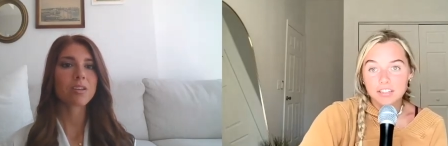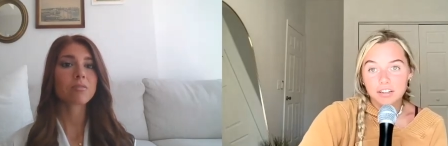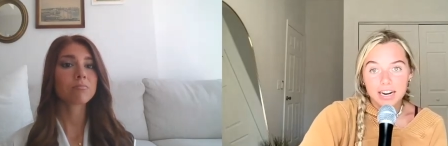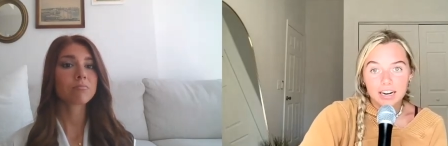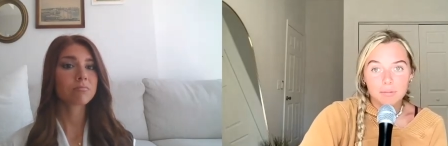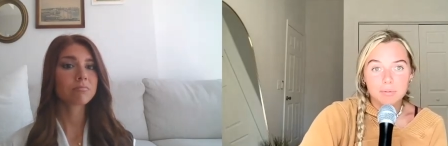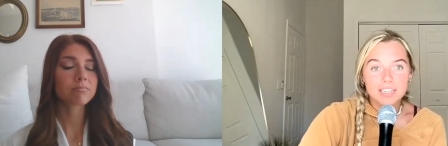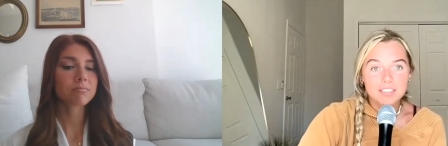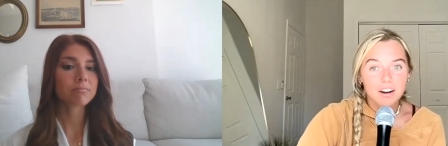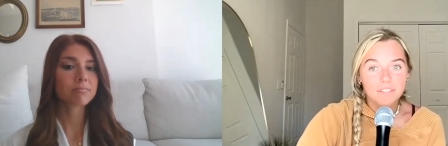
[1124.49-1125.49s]
Speaker 1: called
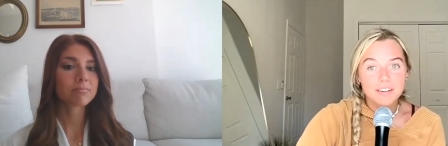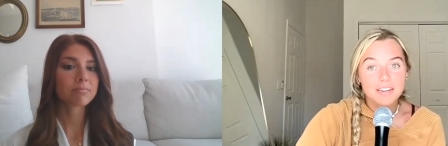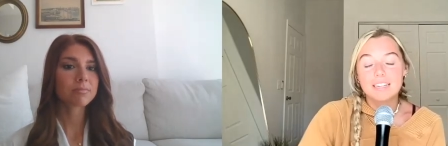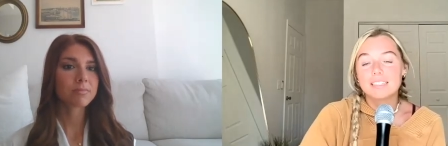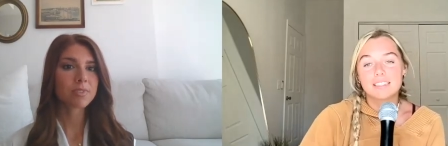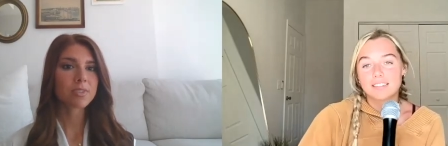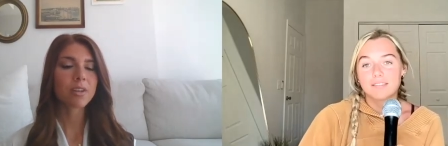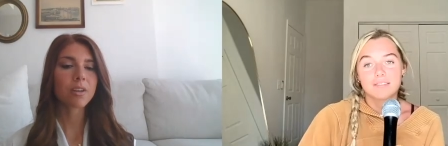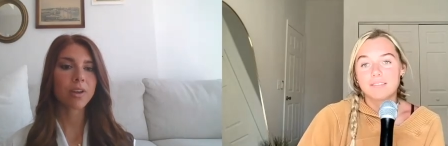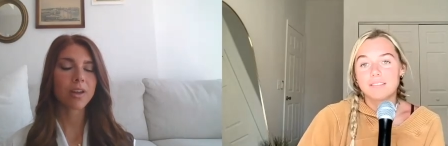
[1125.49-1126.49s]
AeroPress coffee. It's
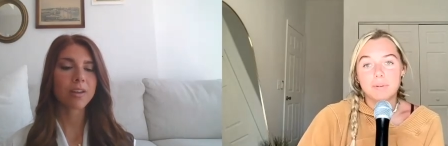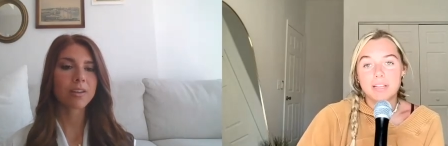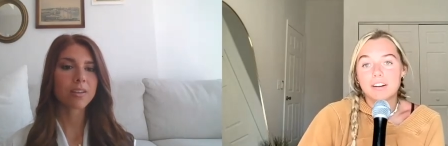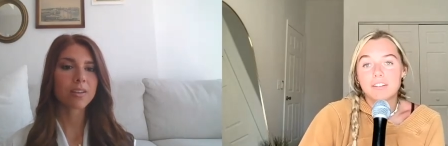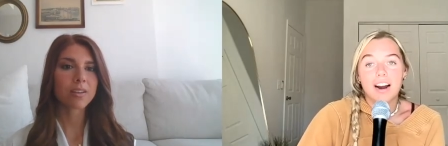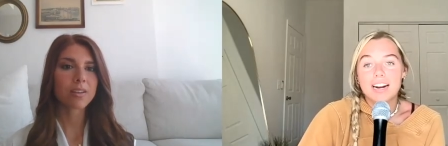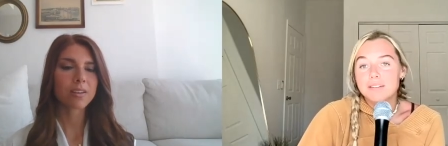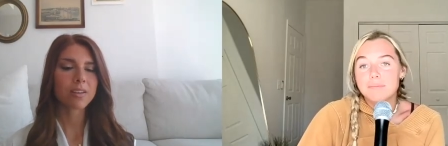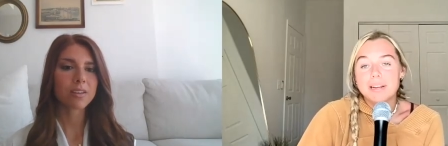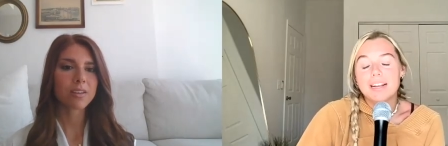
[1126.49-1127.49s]
Okay. We like
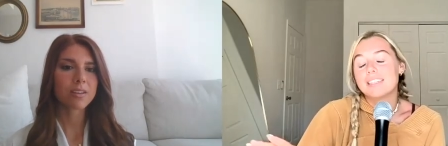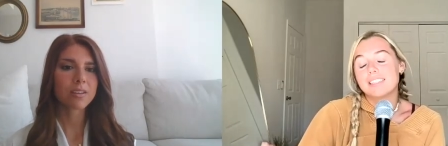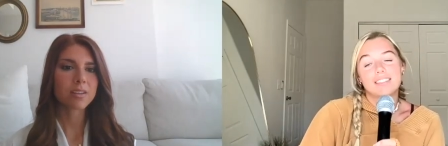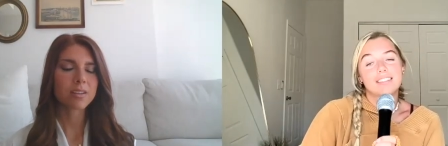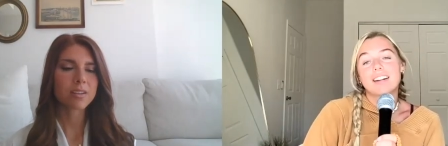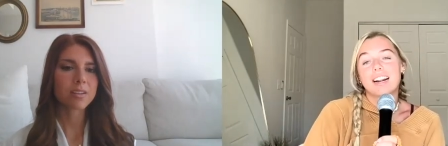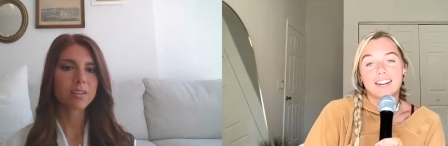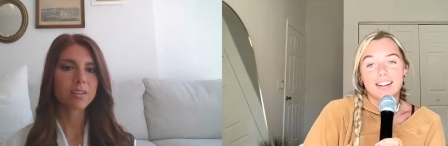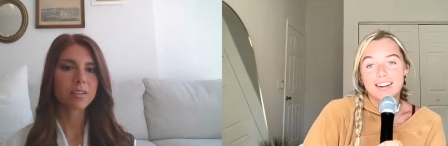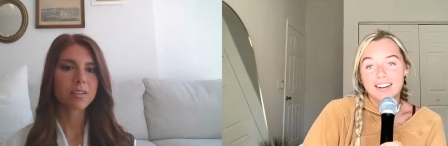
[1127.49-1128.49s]
grind. Be- it's kind of
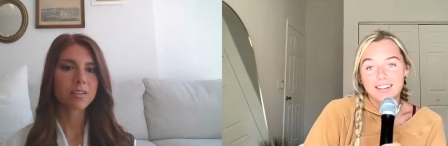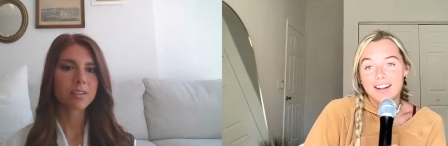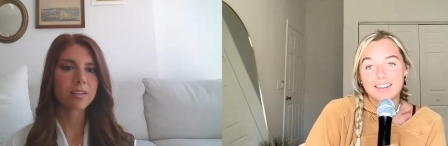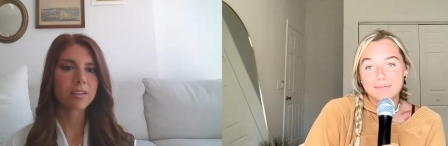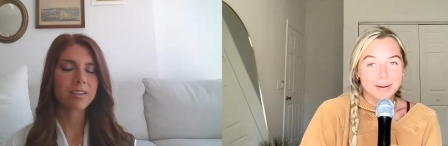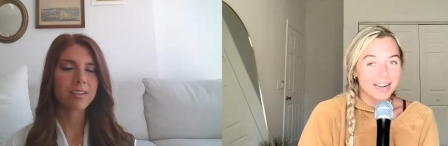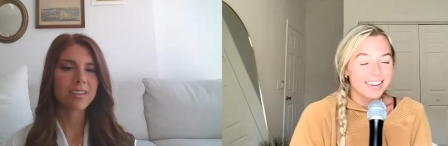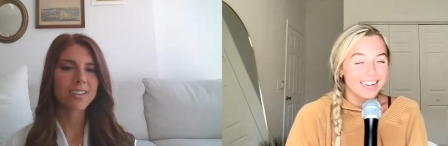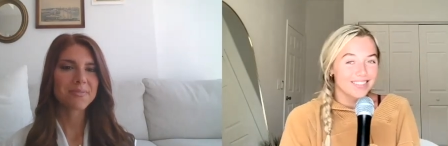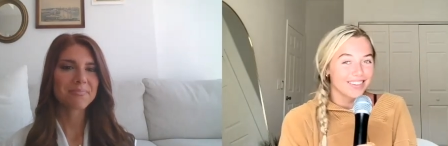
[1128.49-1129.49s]
like a lot, but
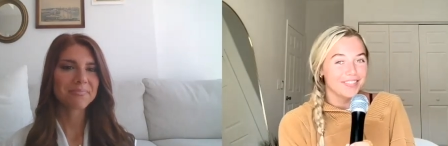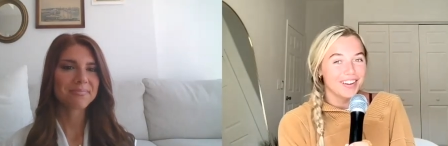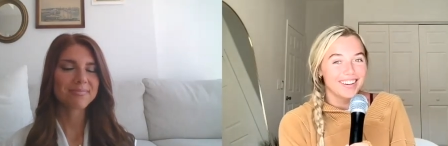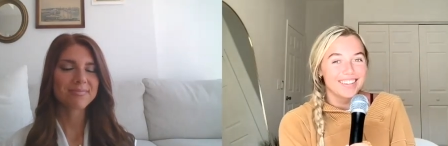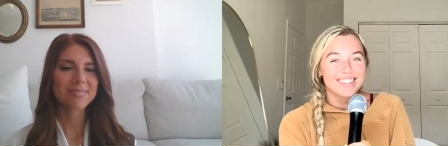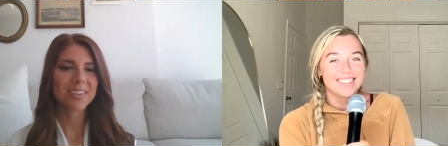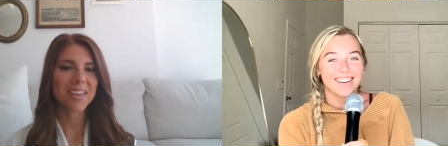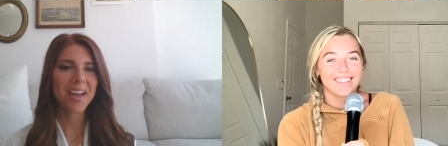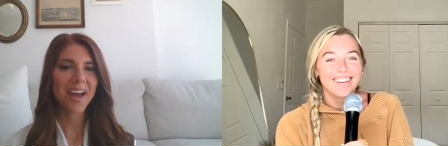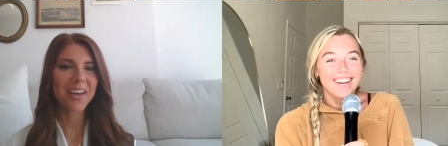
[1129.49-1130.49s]
it's really fun.
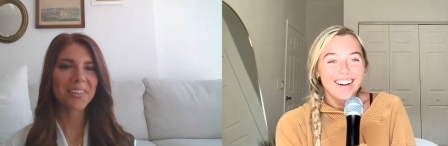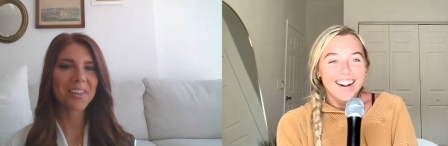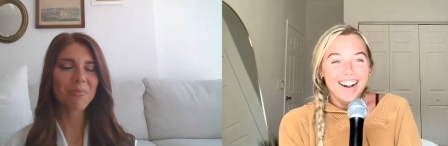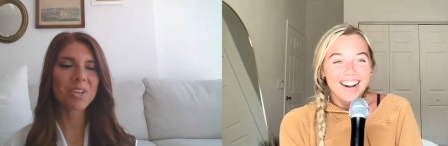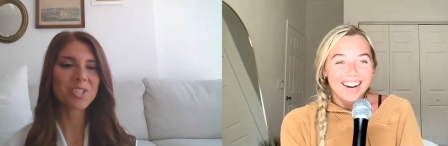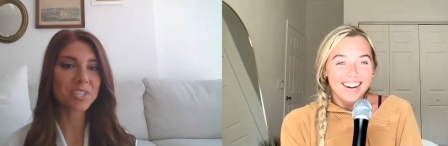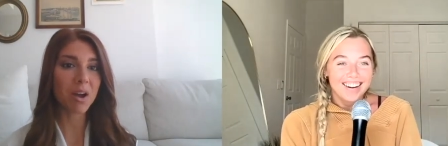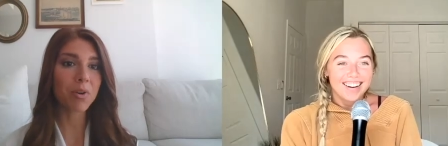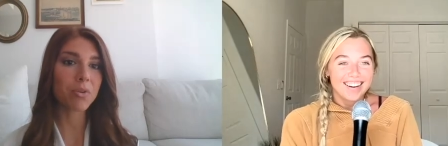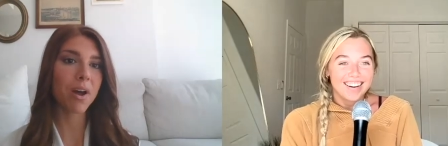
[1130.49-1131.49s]
So
Speaker 2: I love. Wait, so is
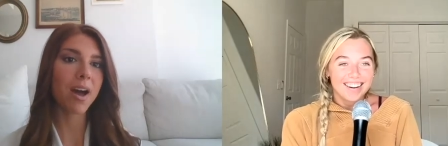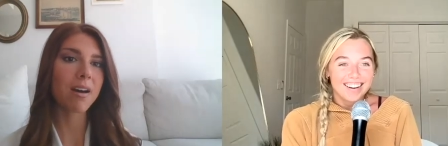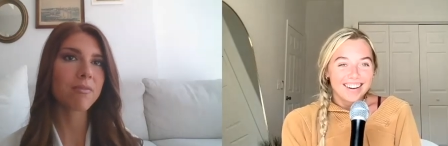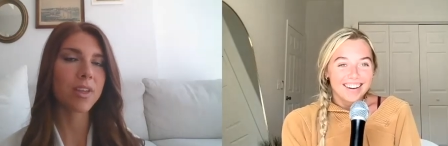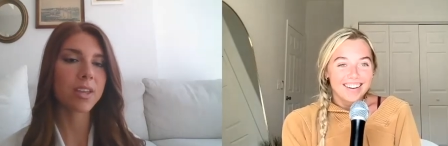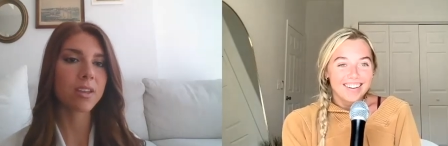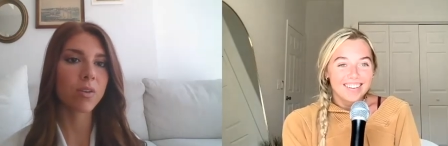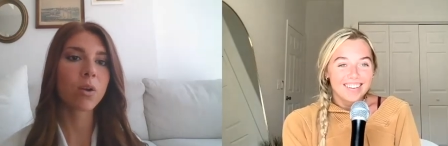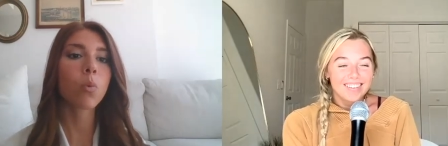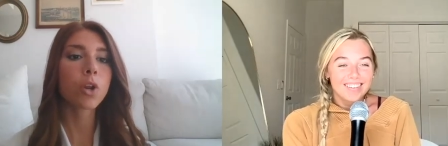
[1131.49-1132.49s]
that what you have? Like,
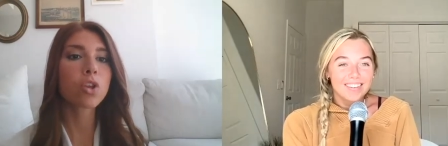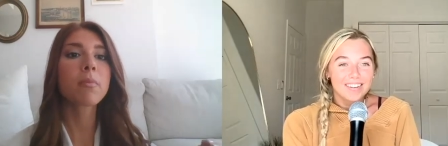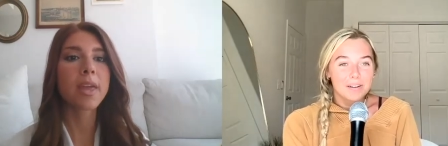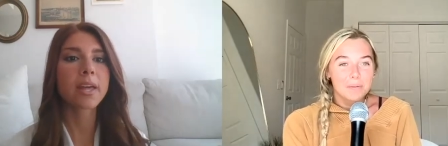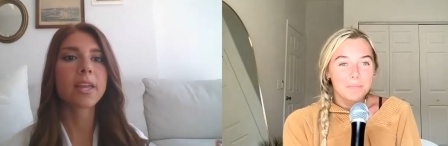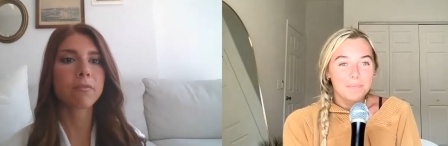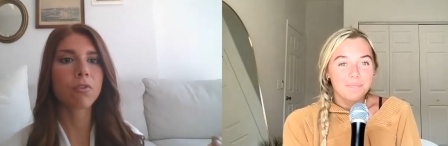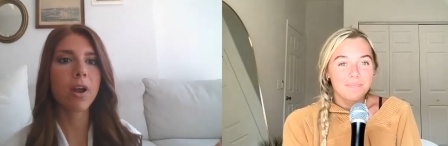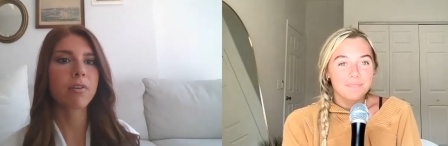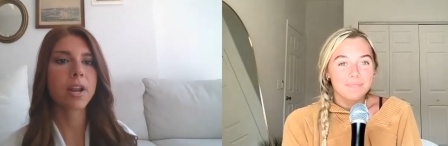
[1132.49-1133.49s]
like what do you make like
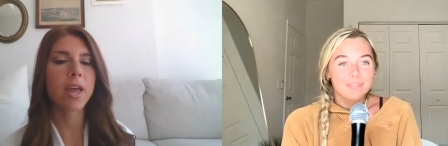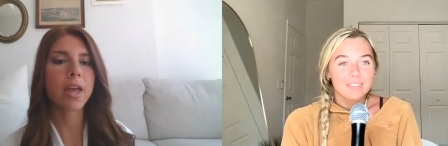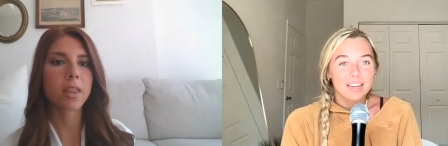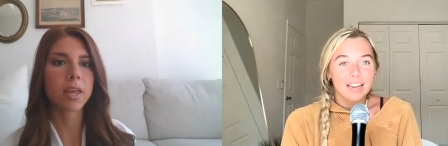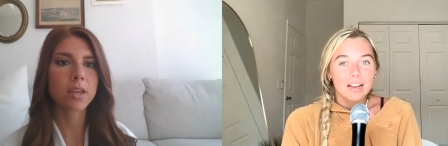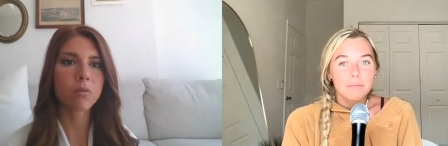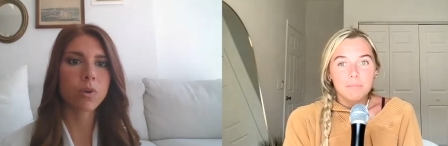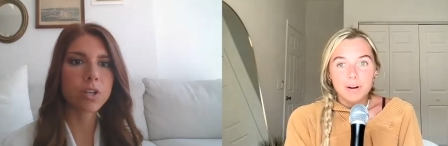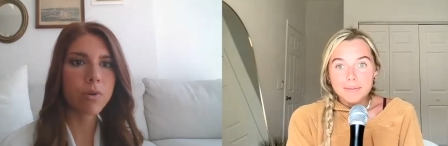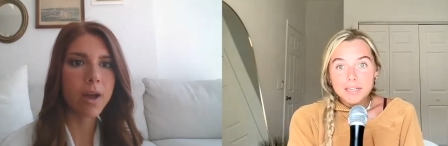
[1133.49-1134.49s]
for every day? Like
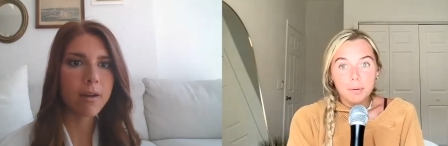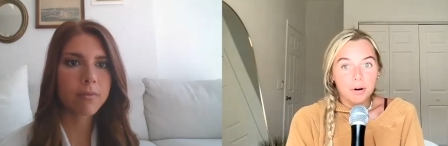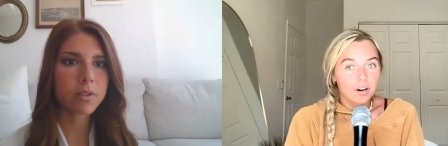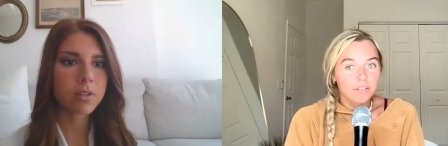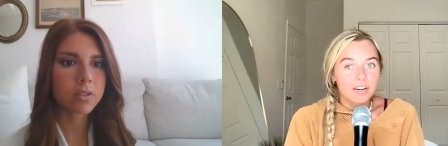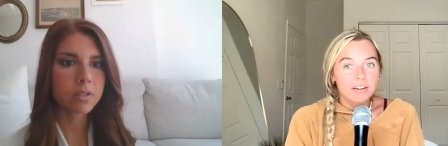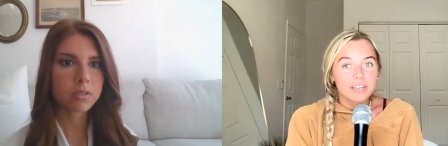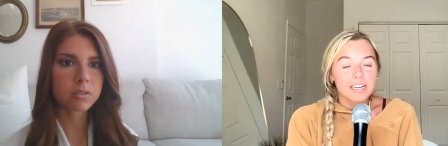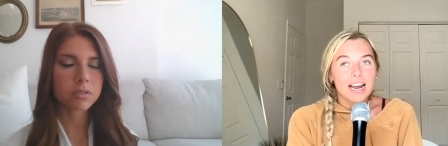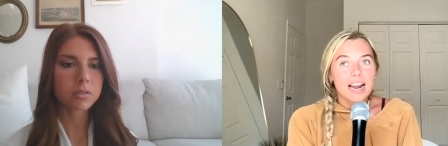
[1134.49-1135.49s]
Speaker 1: pretty much have? pour over
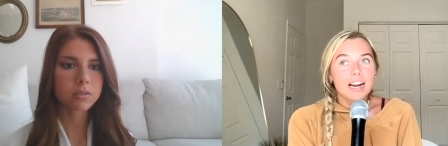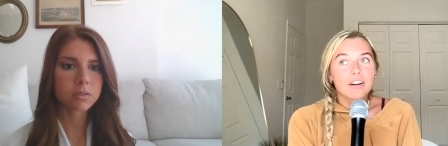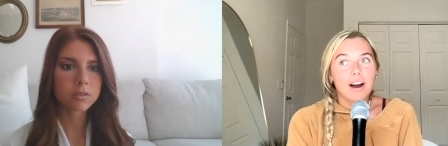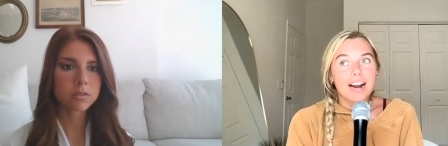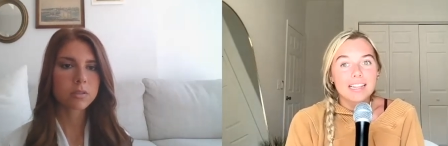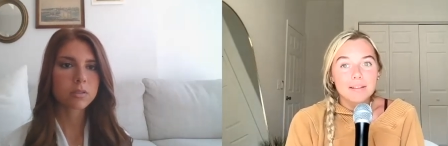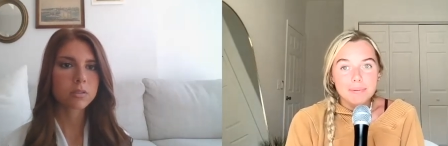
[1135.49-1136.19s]
every day. I grind the